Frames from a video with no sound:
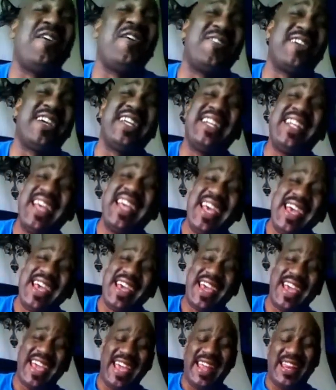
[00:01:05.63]
Hogan
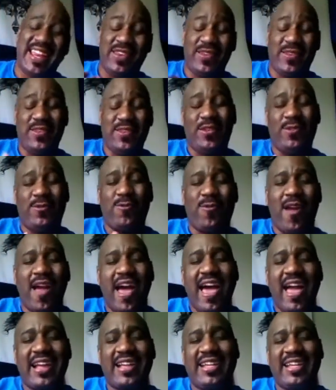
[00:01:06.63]
and The
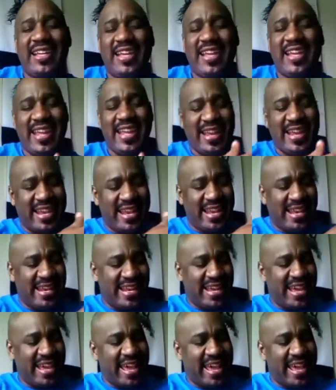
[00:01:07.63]
Rock and